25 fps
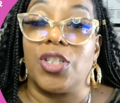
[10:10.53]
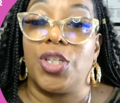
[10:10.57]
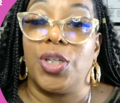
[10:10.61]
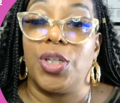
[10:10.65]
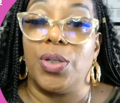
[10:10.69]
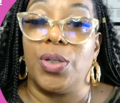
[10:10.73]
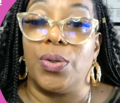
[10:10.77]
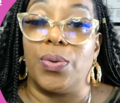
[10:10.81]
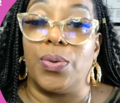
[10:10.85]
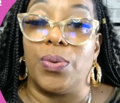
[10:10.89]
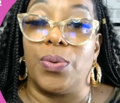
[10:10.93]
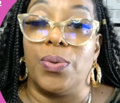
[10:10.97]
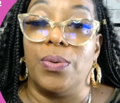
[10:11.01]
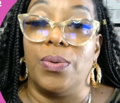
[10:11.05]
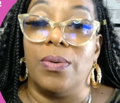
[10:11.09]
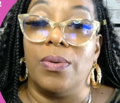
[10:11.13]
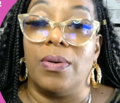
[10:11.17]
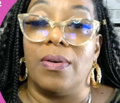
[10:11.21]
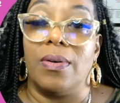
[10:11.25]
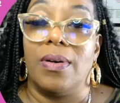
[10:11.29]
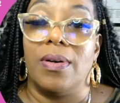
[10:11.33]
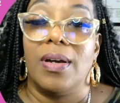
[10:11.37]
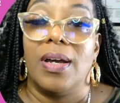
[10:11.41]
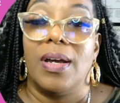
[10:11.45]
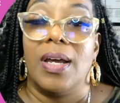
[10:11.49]
2
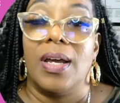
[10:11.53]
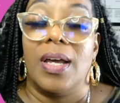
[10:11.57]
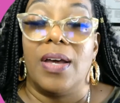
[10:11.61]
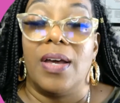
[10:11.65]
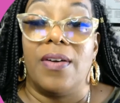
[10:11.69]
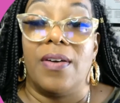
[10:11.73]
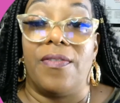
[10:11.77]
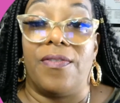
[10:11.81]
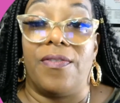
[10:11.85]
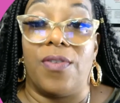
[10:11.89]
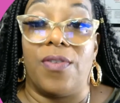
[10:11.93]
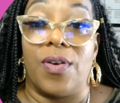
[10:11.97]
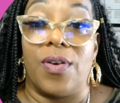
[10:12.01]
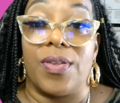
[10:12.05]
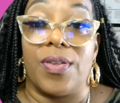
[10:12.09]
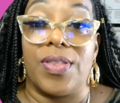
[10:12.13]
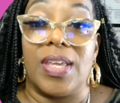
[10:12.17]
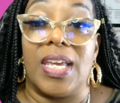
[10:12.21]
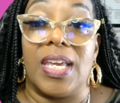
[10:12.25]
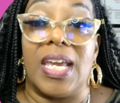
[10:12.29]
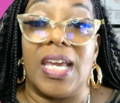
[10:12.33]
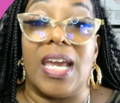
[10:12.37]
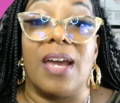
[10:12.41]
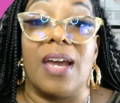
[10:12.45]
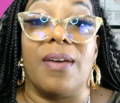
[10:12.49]
for
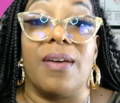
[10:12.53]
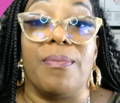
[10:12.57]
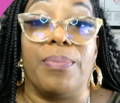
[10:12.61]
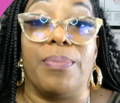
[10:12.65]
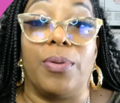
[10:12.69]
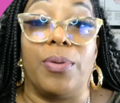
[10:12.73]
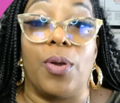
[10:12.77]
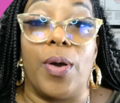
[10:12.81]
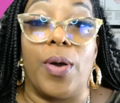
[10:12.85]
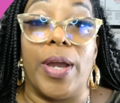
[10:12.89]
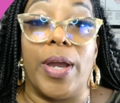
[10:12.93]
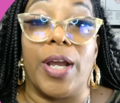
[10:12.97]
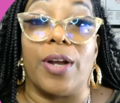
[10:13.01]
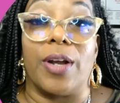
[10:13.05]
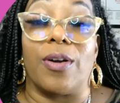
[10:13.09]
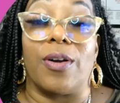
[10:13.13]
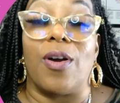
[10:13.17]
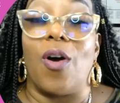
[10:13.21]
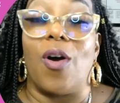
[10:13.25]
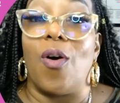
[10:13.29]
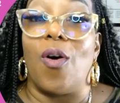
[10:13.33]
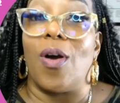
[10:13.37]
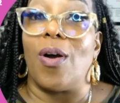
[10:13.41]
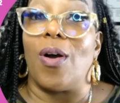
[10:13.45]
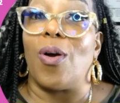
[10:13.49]
the
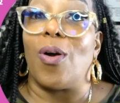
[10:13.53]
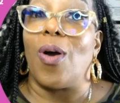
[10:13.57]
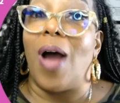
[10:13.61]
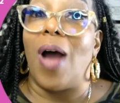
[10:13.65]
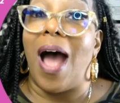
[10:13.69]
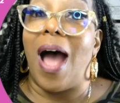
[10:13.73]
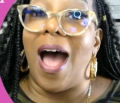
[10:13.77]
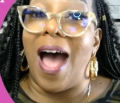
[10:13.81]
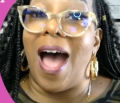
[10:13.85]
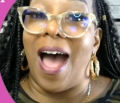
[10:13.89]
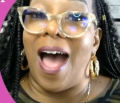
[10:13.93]
employer or